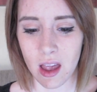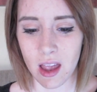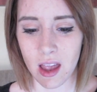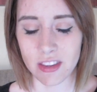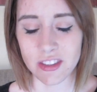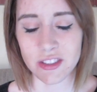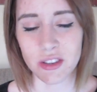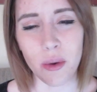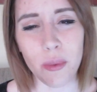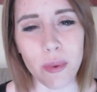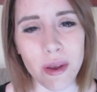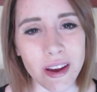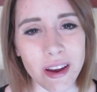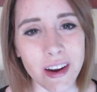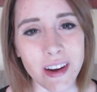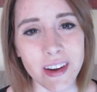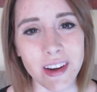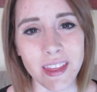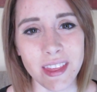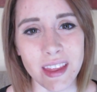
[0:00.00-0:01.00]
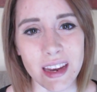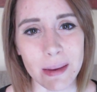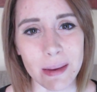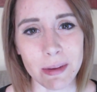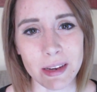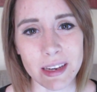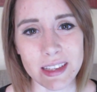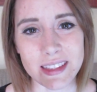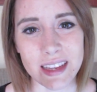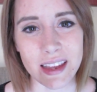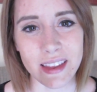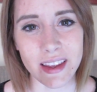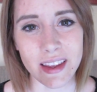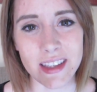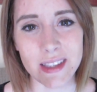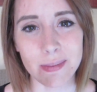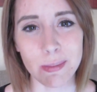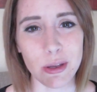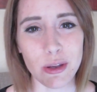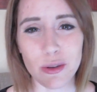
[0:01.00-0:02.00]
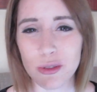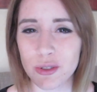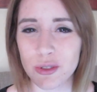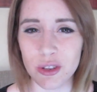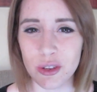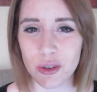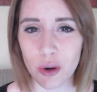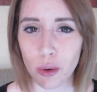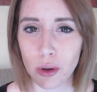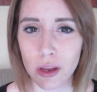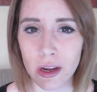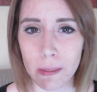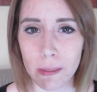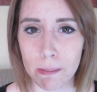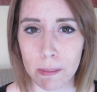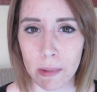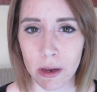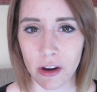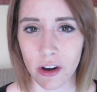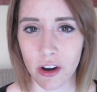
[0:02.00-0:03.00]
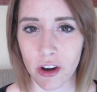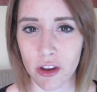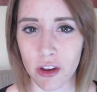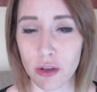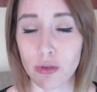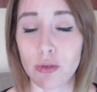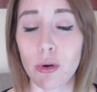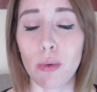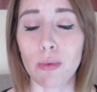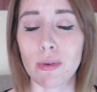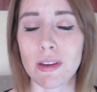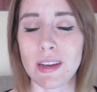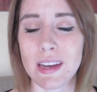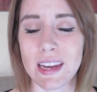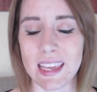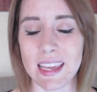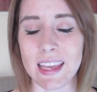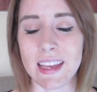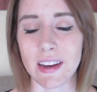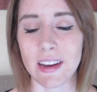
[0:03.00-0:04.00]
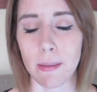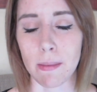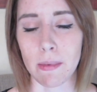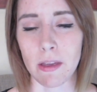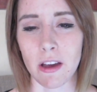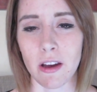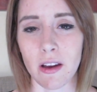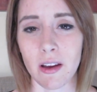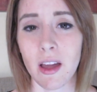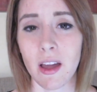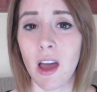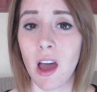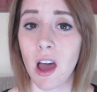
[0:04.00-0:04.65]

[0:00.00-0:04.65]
It's so weird that I'm gonna say this, but you don't need a mirror. You don't need a mirror.